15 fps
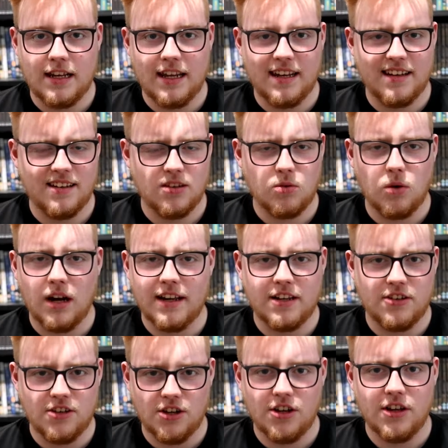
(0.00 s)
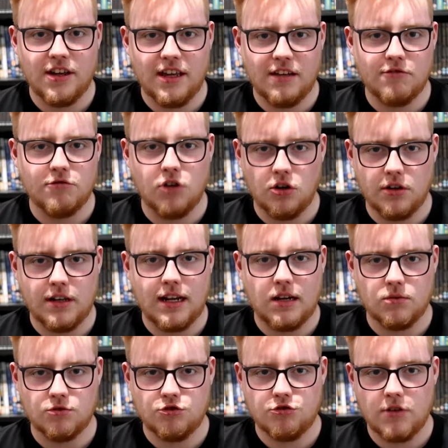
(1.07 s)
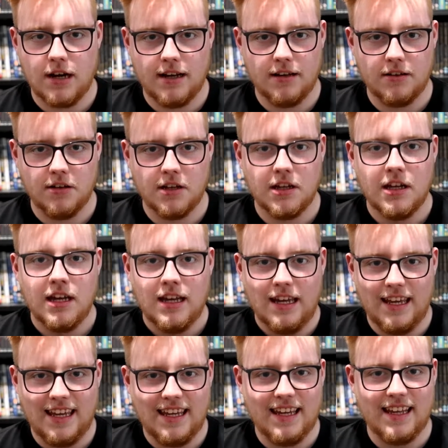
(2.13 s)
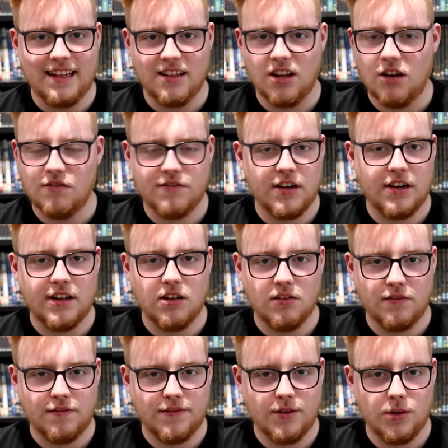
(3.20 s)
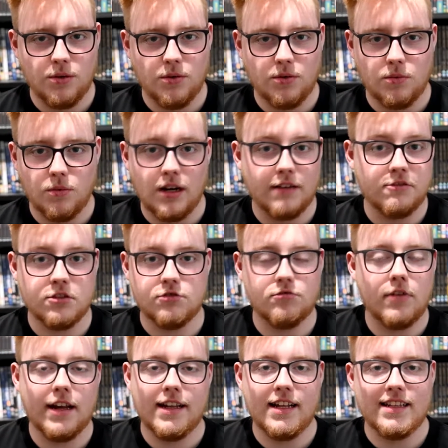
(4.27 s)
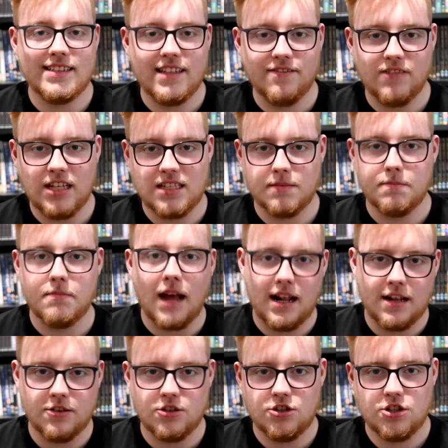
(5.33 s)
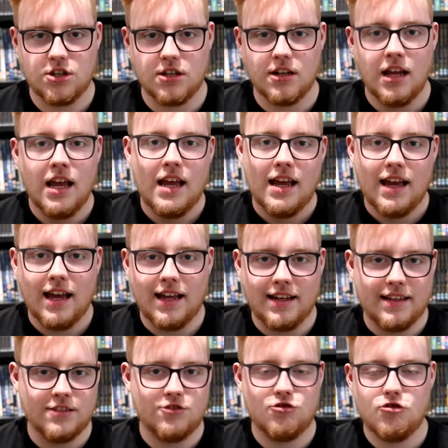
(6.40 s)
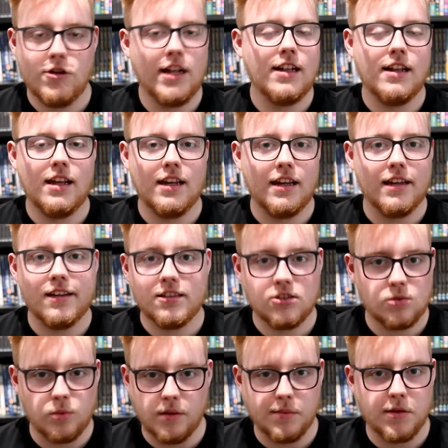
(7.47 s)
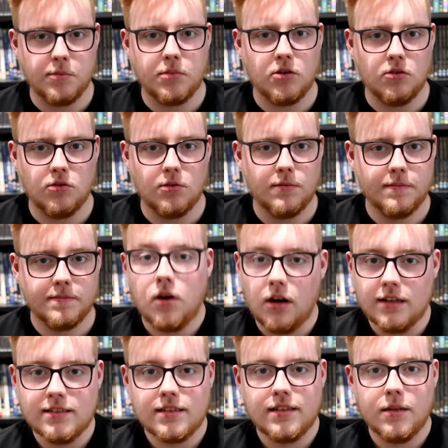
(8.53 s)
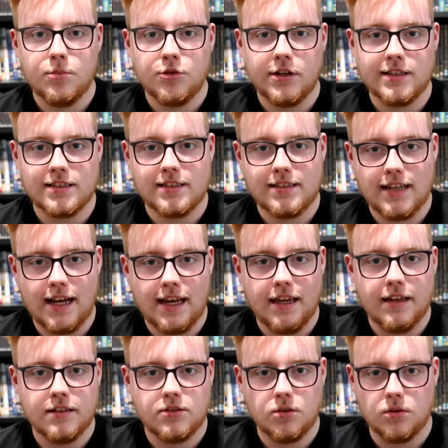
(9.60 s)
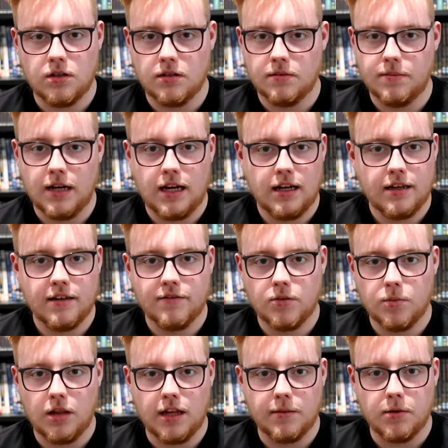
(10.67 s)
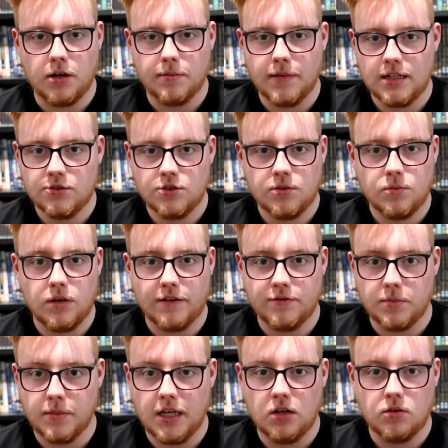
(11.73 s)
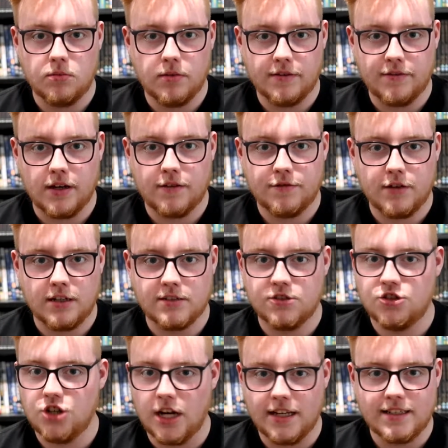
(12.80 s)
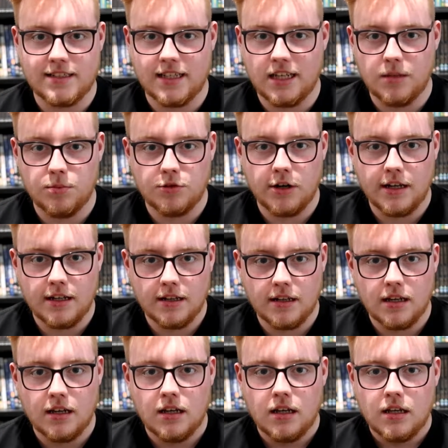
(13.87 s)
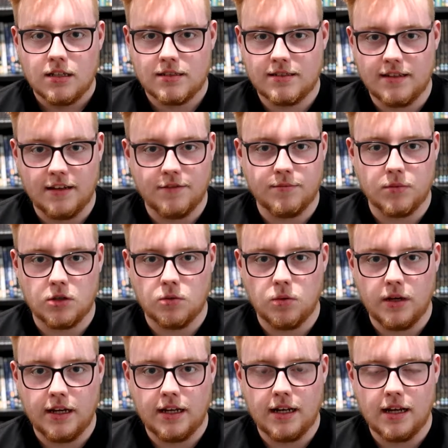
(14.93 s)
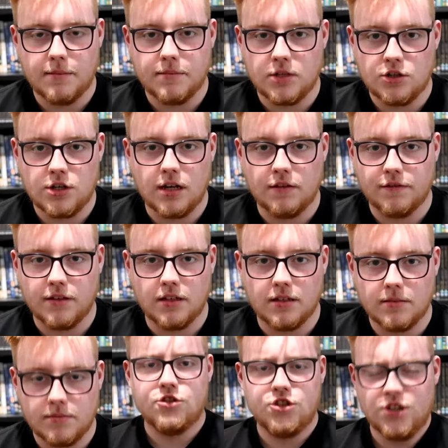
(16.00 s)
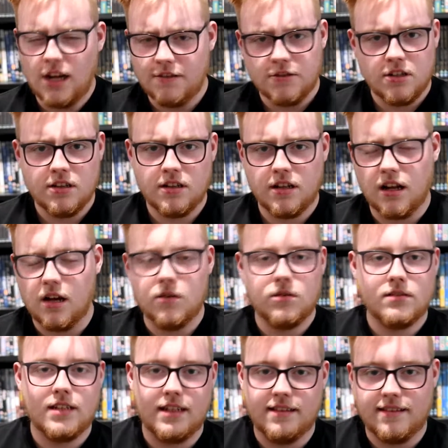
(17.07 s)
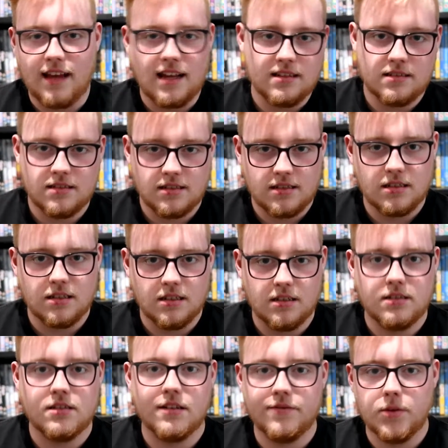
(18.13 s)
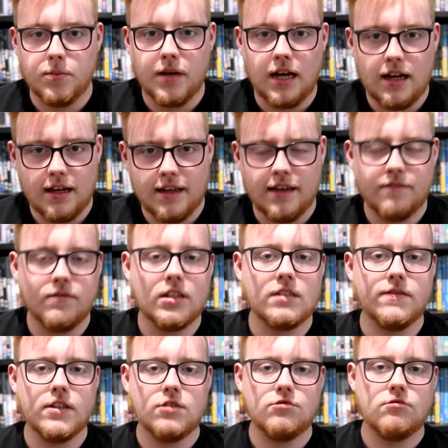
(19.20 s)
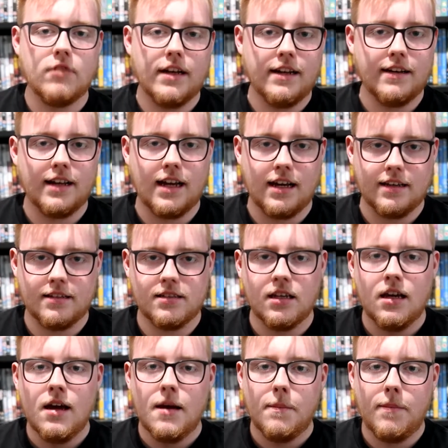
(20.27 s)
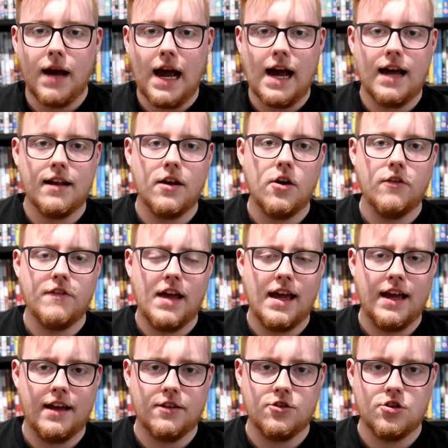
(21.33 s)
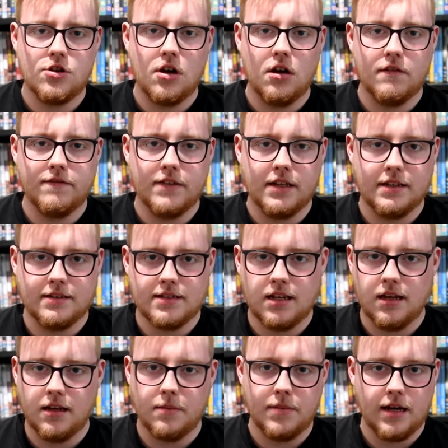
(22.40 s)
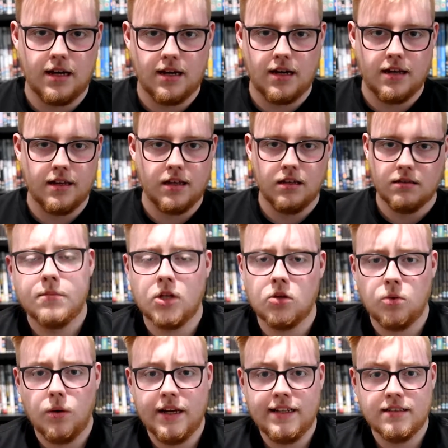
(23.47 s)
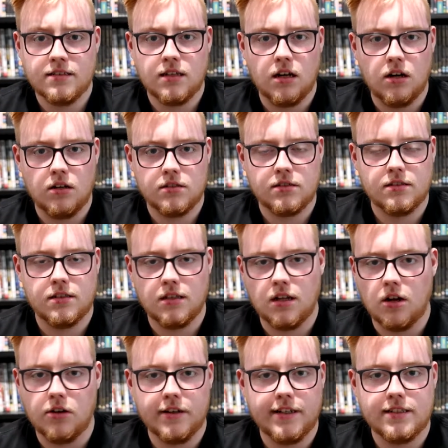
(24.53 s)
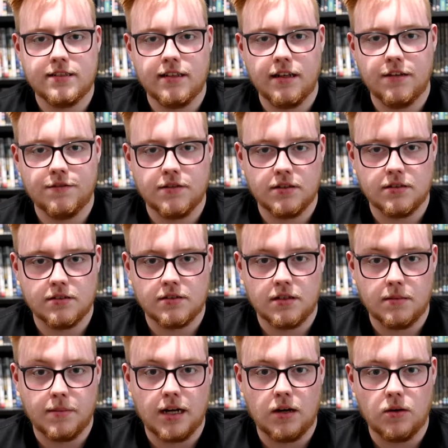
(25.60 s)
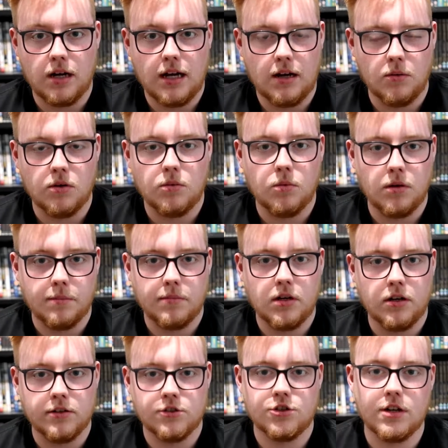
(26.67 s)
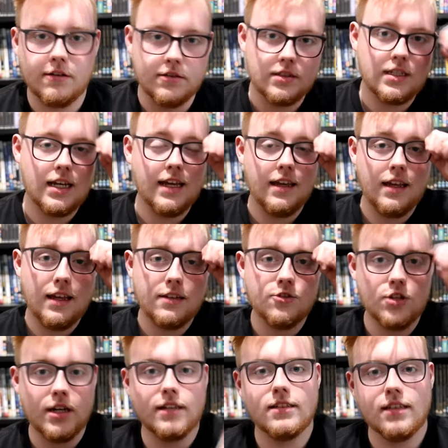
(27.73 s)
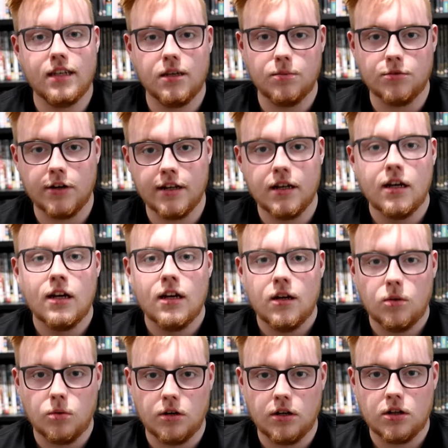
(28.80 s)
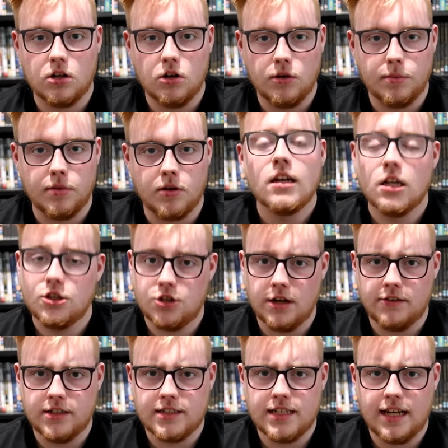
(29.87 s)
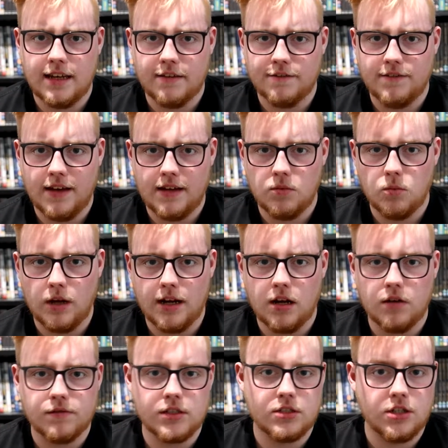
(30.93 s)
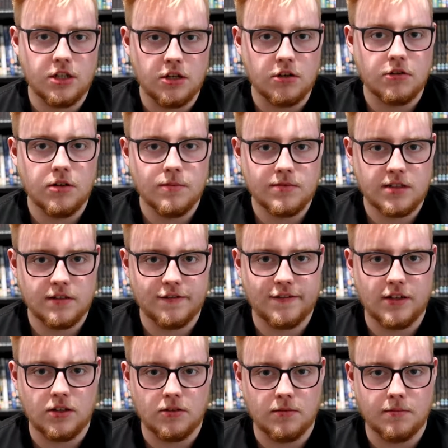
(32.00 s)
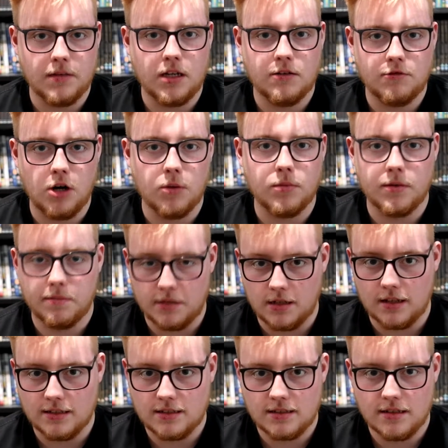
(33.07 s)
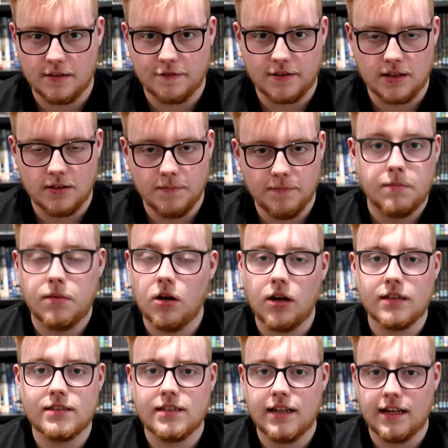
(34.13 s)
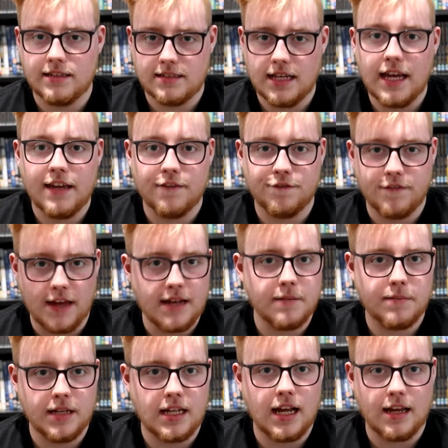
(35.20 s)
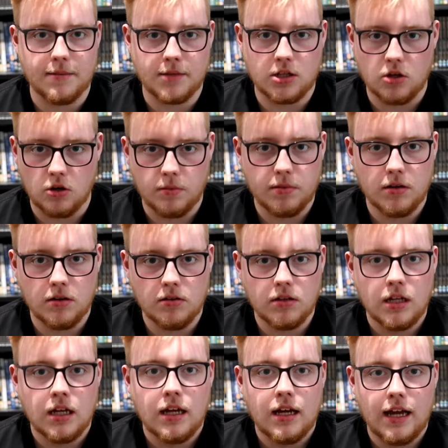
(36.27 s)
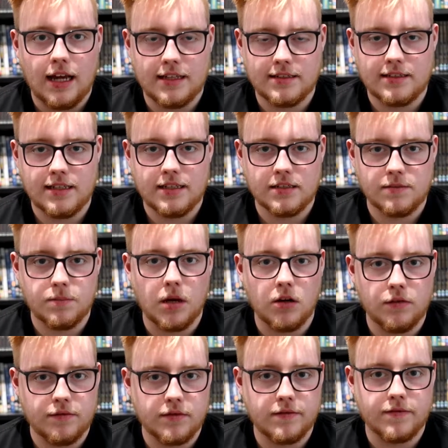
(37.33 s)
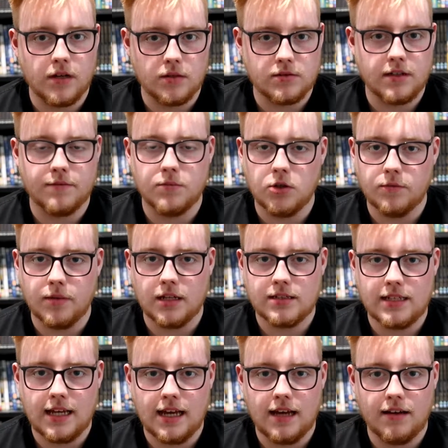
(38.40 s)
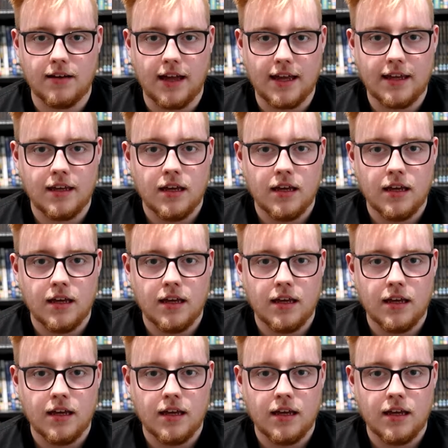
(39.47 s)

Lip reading: in quite a dirty, run-down trailer, eating not very good food, whereas Rick is in this mansion and he's drinking in his swimming pool. Polanski brings Tate to a party at the Playboy Mansion where they meet up with their friends Jay Sebring, Steve McQueen and Michelle Phillips. Sharon goes and dances at the party and there's this really nice pan overhead shot of the entire party. McQueen talks to Connie Stevens about how at one point Sharon Tate and Jay Sebring were a couple. Sharon Tate then went over to Europe to film a Roman Polanski film. Polanski and Tate then became a couple, and since both of those have moved back to LA,